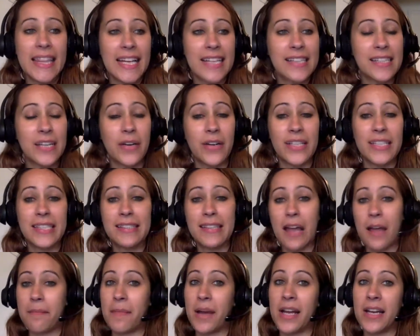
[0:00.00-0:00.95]
That's how I
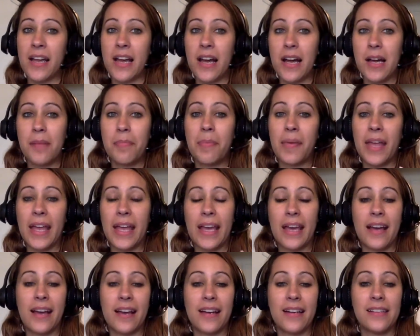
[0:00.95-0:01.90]
set mine up,
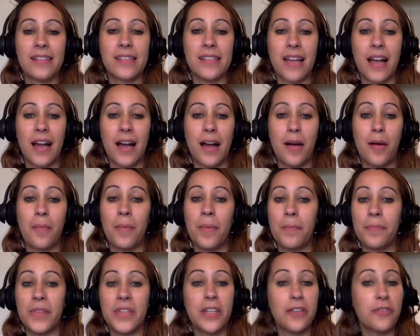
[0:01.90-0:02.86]
and
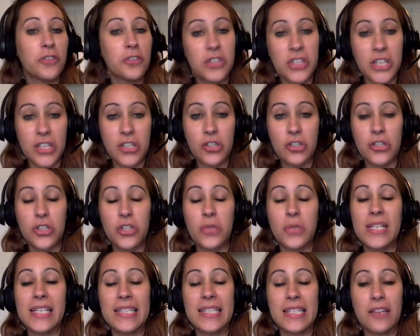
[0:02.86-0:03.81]
different teachers
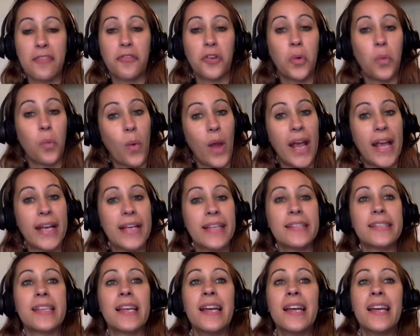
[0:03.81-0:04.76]
do it different
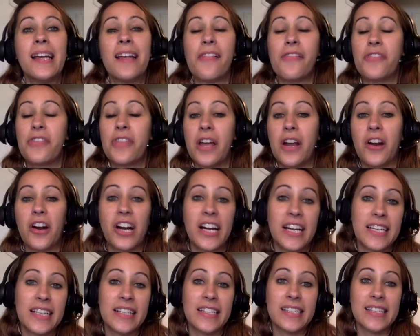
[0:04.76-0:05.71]
ways. There
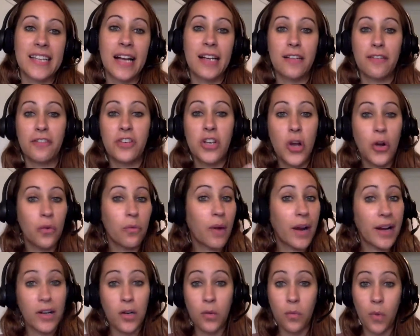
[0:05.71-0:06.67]
is kind of no
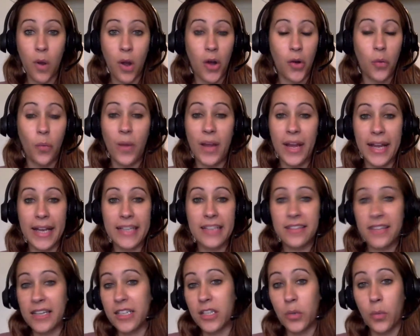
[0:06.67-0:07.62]
right or wrong way
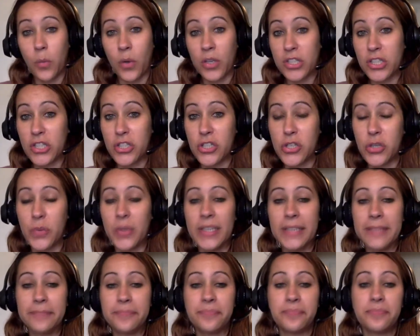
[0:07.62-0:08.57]
that you want to do it.